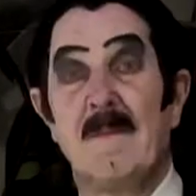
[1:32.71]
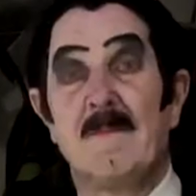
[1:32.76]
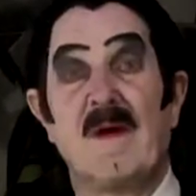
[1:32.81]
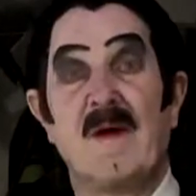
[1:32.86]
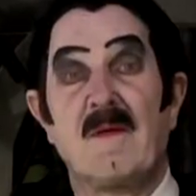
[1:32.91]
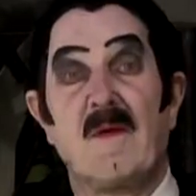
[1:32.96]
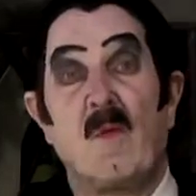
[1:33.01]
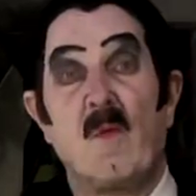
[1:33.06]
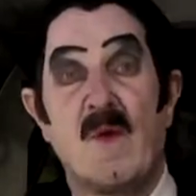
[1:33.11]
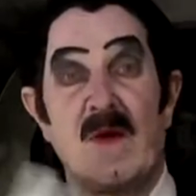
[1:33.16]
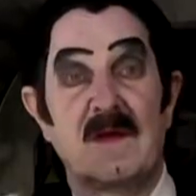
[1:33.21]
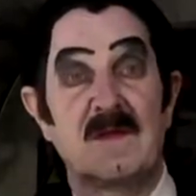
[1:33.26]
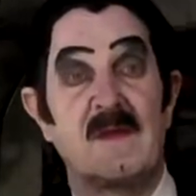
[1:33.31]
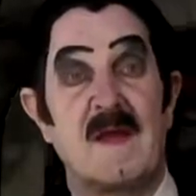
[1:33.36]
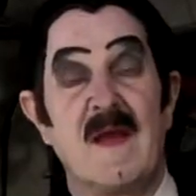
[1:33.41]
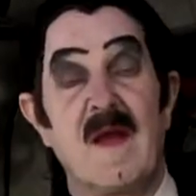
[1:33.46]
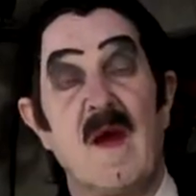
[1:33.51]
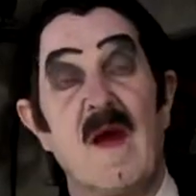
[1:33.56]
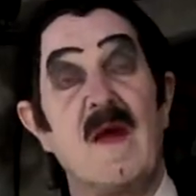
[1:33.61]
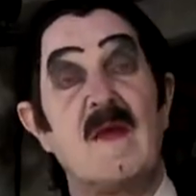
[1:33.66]
but where
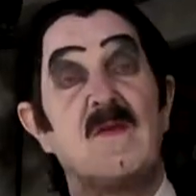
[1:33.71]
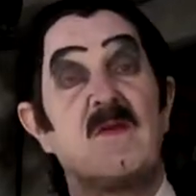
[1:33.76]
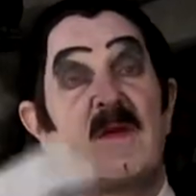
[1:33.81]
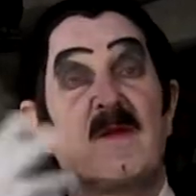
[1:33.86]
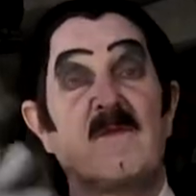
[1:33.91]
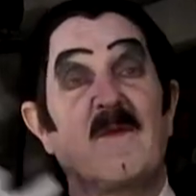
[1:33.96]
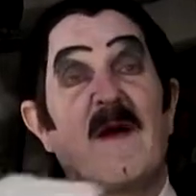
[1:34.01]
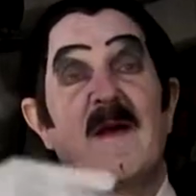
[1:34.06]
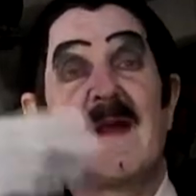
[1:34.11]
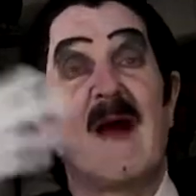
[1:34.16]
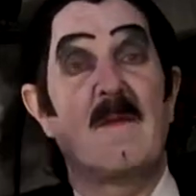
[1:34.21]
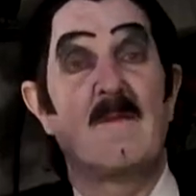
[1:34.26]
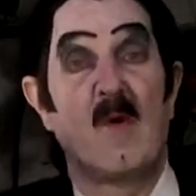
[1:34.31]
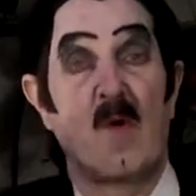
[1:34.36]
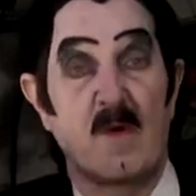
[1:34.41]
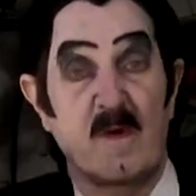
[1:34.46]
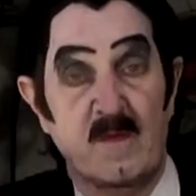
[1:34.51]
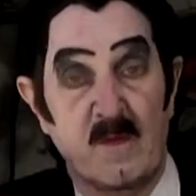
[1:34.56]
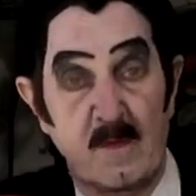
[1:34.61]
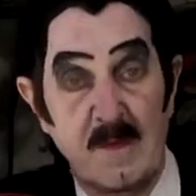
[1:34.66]
you can find out
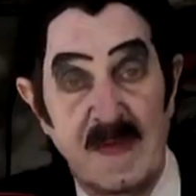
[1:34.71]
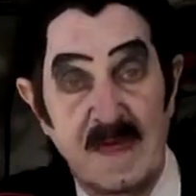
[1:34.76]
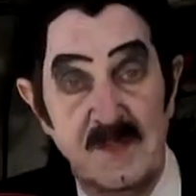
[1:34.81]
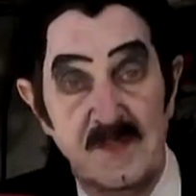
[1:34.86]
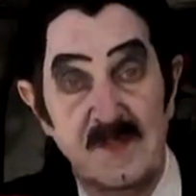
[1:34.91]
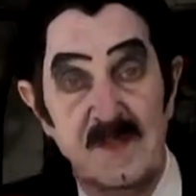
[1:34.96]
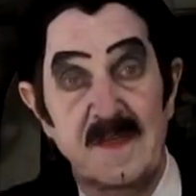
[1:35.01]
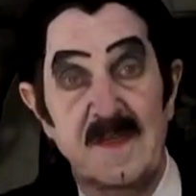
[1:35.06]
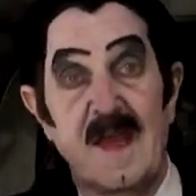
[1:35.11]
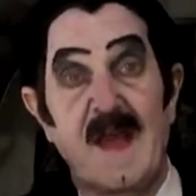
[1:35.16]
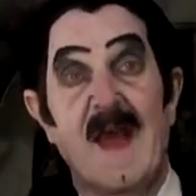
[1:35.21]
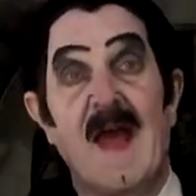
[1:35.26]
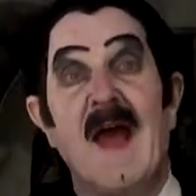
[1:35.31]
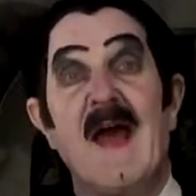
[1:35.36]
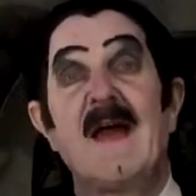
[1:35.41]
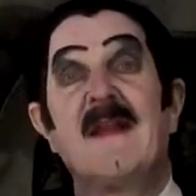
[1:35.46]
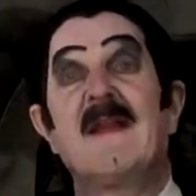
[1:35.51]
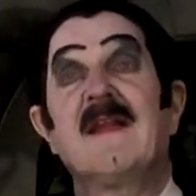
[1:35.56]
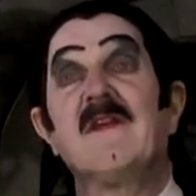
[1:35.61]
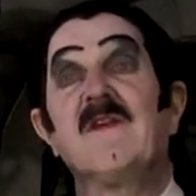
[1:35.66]
more information
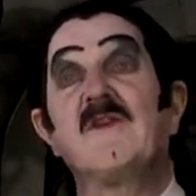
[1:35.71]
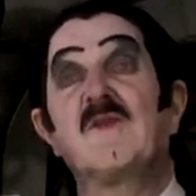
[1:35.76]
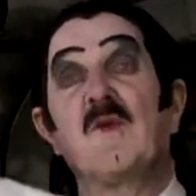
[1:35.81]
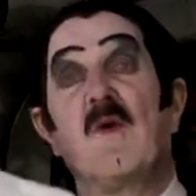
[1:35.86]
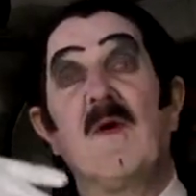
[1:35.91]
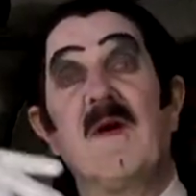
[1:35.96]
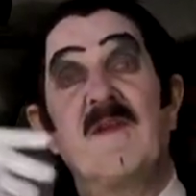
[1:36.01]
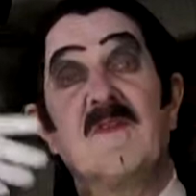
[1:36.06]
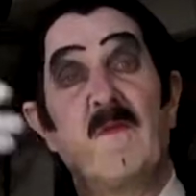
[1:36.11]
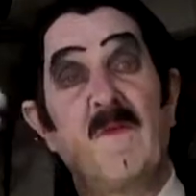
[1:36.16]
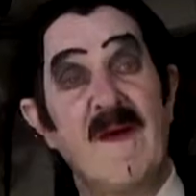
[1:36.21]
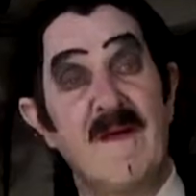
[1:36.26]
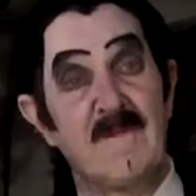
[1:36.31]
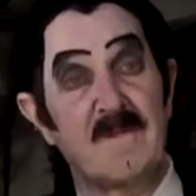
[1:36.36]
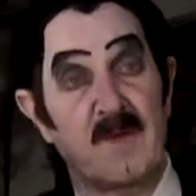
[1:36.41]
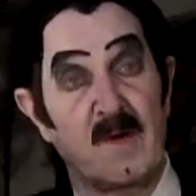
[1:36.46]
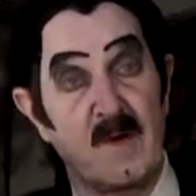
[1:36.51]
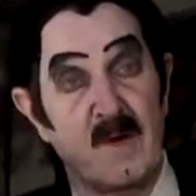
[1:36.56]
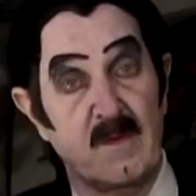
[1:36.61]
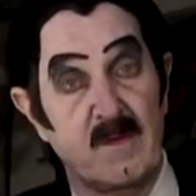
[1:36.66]
and enjoy the
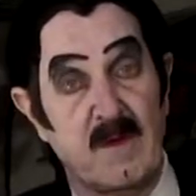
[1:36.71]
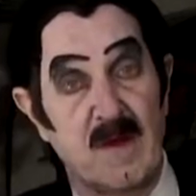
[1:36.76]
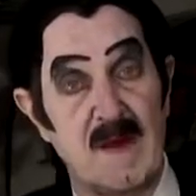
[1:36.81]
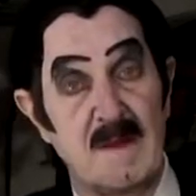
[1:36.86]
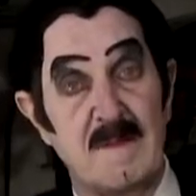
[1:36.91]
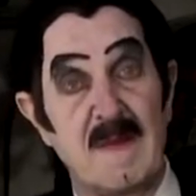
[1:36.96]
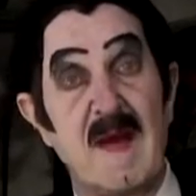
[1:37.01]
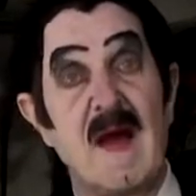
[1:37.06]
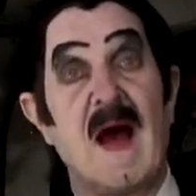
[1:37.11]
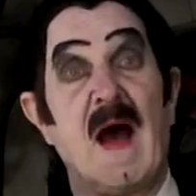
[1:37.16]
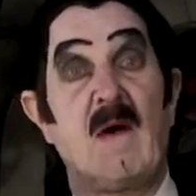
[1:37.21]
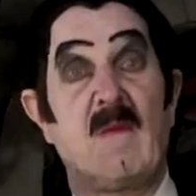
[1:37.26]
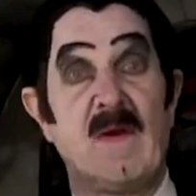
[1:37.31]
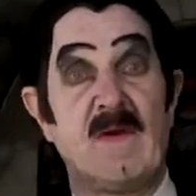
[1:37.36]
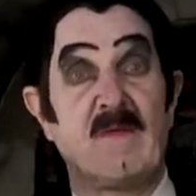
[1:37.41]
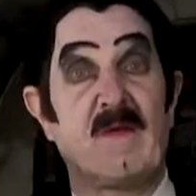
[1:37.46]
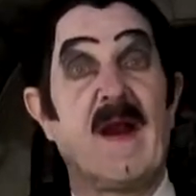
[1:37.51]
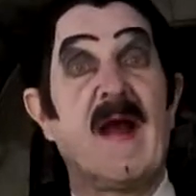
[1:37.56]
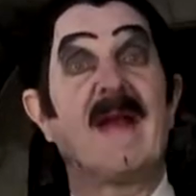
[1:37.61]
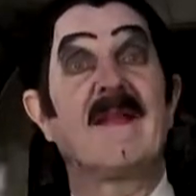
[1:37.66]
web program,
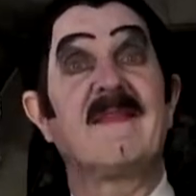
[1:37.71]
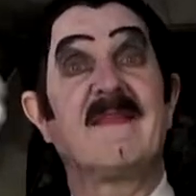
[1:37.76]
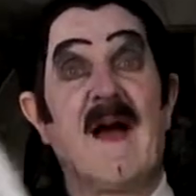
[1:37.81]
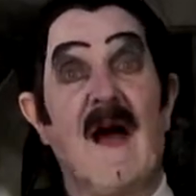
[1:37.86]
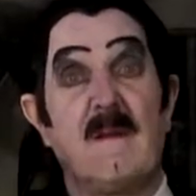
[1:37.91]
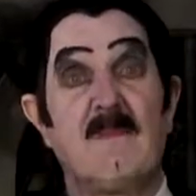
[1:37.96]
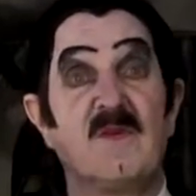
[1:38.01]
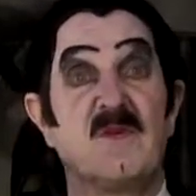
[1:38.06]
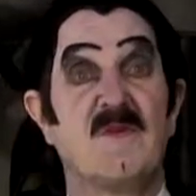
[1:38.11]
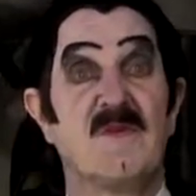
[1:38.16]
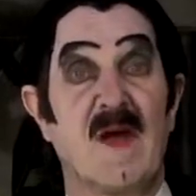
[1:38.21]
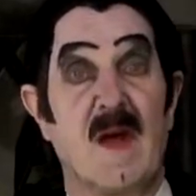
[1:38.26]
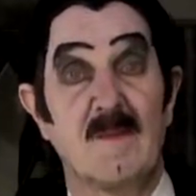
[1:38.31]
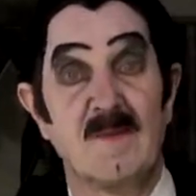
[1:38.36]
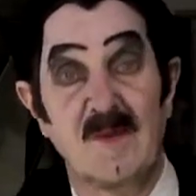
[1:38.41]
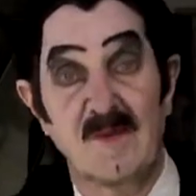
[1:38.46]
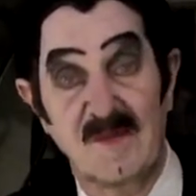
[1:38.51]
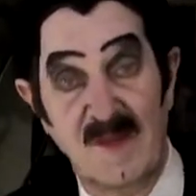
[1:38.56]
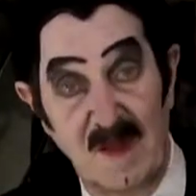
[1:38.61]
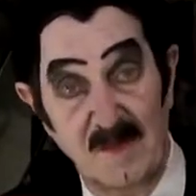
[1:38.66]
however, at
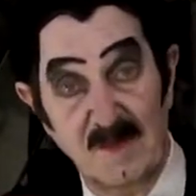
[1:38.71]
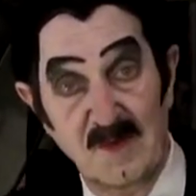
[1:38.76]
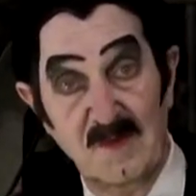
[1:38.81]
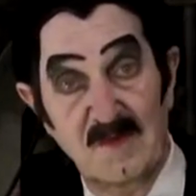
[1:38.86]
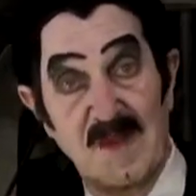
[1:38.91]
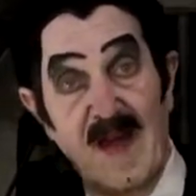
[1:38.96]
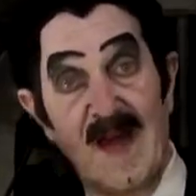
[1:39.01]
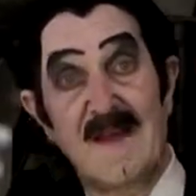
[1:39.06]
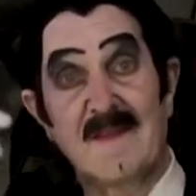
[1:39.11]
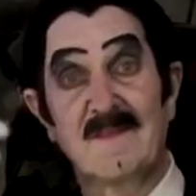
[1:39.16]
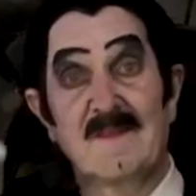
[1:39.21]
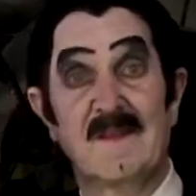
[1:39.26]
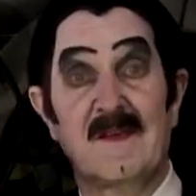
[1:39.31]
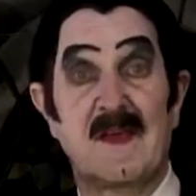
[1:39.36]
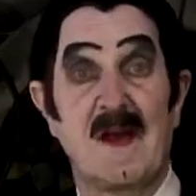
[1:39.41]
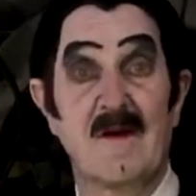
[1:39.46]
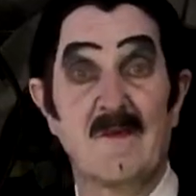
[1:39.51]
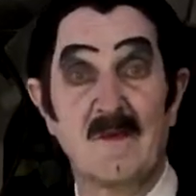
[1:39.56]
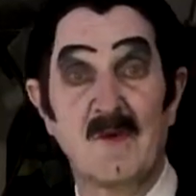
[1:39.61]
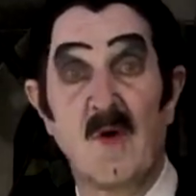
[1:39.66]

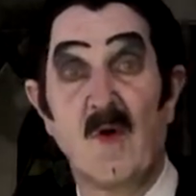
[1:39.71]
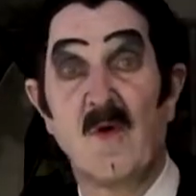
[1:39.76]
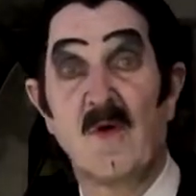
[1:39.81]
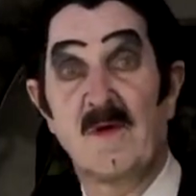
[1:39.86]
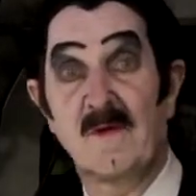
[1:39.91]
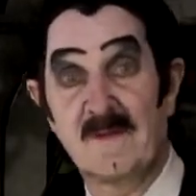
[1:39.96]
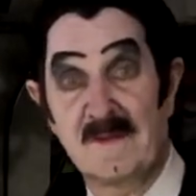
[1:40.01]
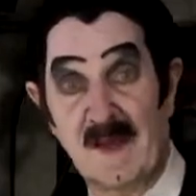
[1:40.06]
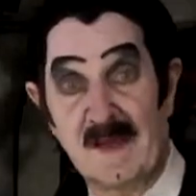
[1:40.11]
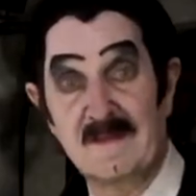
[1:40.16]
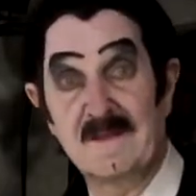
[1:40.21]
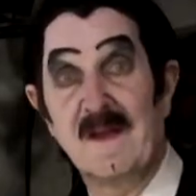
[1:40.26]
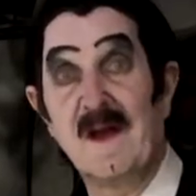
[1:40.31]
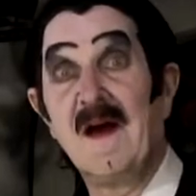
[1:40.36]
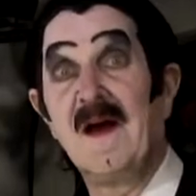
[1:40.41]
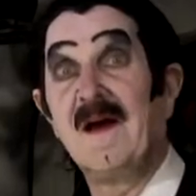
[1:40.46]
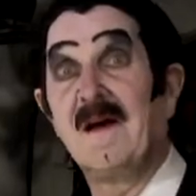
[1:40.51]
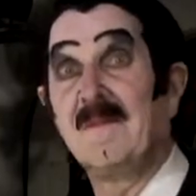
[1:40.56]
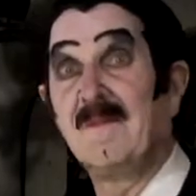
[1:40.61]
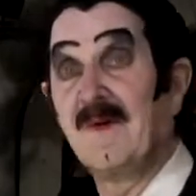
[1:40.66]

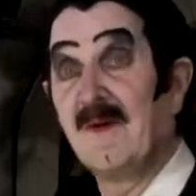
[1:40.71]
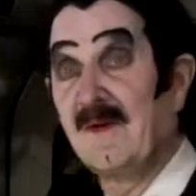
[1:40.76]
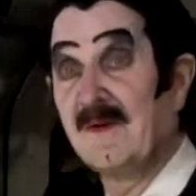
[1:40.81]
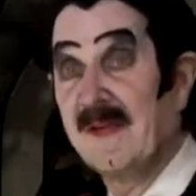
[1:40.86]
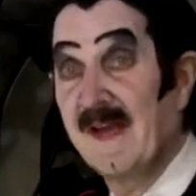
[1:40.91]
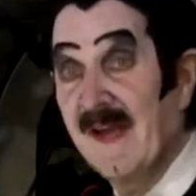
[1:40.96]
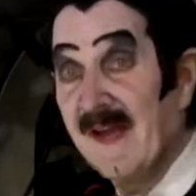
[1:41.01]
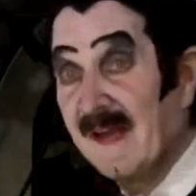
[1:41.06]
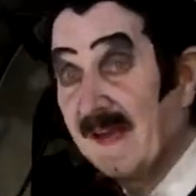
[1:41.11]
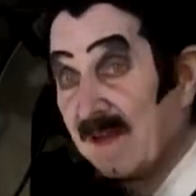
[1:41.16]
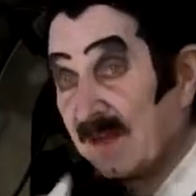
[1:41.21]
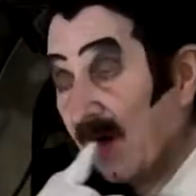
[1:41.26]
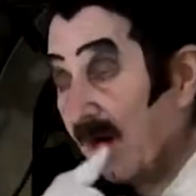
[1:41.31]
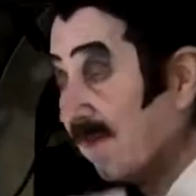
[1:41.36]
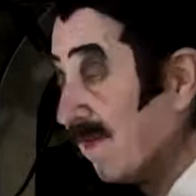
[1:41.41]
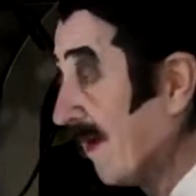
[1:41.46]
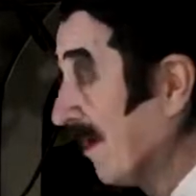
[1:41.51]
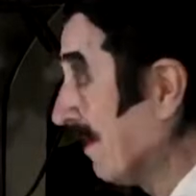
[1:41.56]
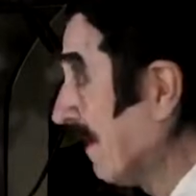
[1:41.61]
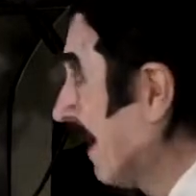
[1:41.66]
www.countgore.com. Okay,
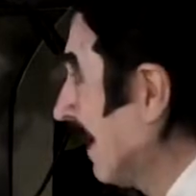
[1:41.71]
go there